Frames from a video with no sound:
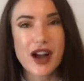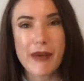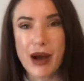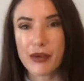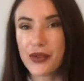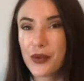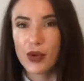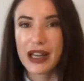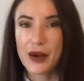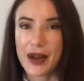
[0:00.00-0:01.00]
come out with
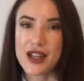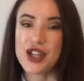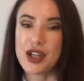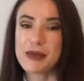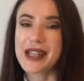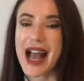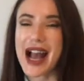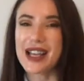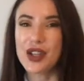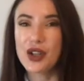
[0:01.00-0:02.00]
really great dupes,
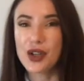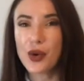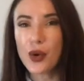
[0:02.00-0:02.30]
and you can